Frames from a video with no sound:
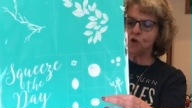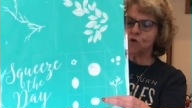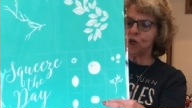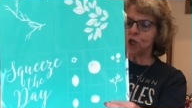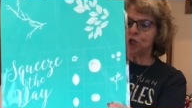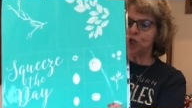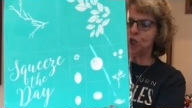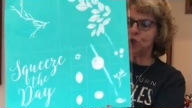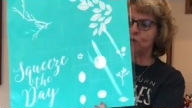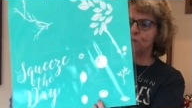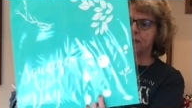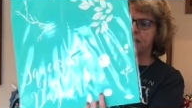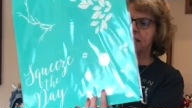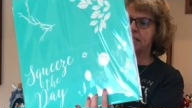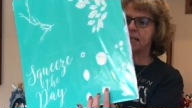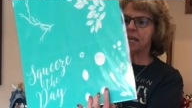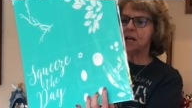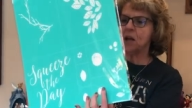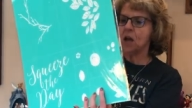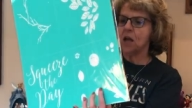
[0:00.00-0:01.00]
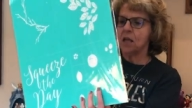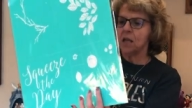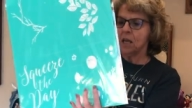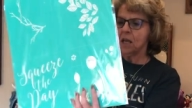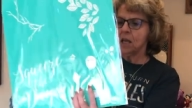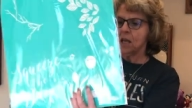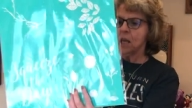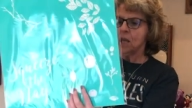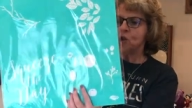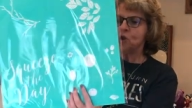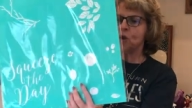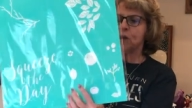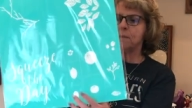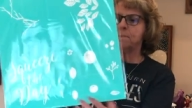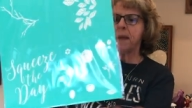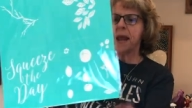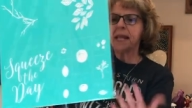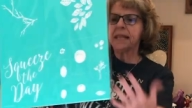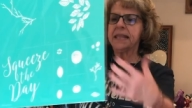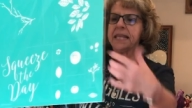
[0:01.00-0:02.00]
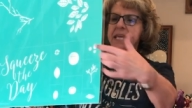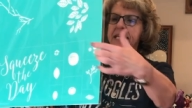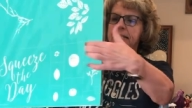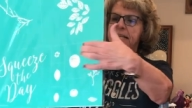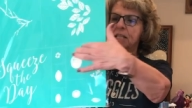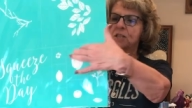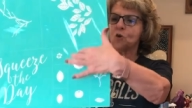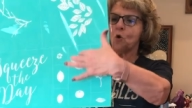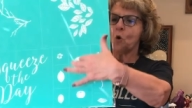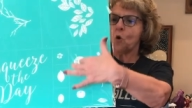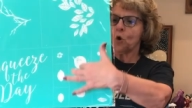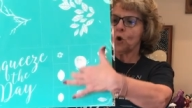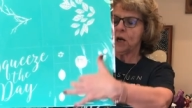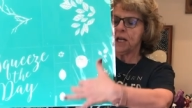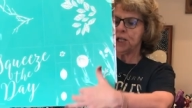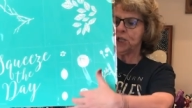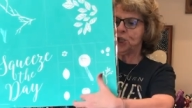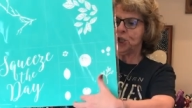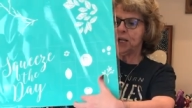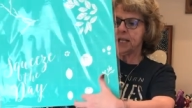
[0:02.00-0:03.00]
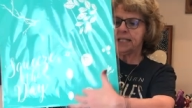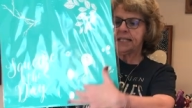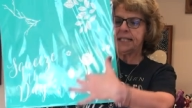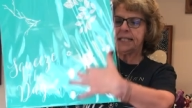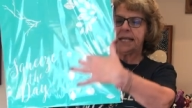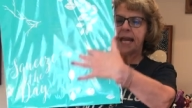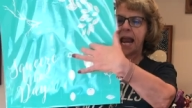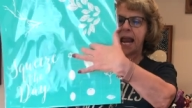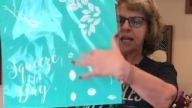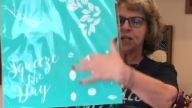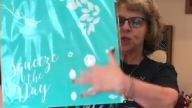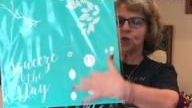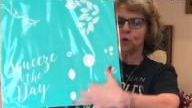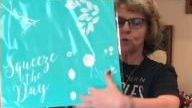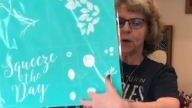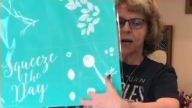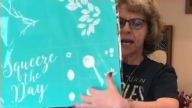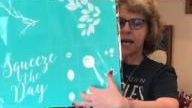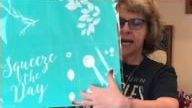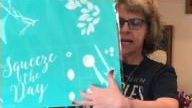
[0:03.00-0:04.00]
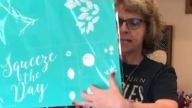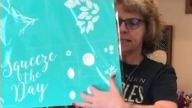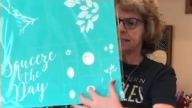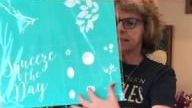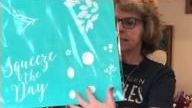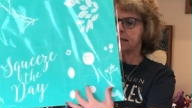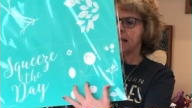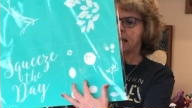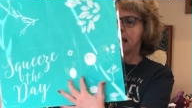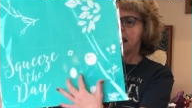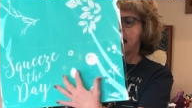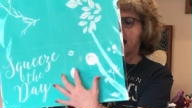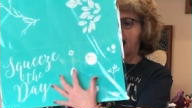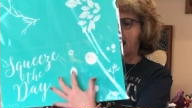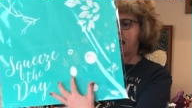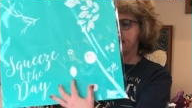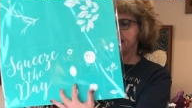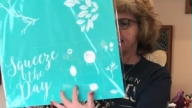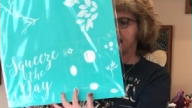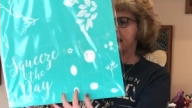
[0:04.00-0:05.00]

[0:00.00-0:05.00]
You could do. Oh yeah, are, you could. You could make these as oranges, tangerines, and